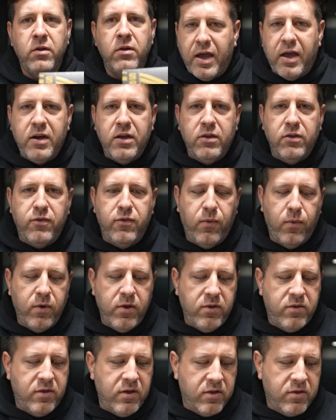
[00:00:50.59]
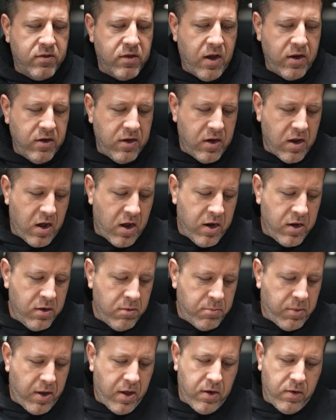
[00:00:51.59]
That is
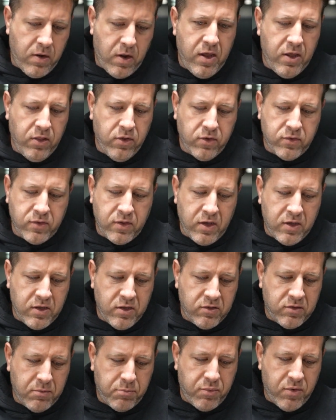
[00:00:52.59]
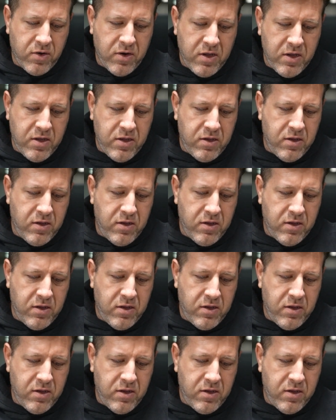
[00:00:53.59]
$46.99, but it looks like it's a pretty,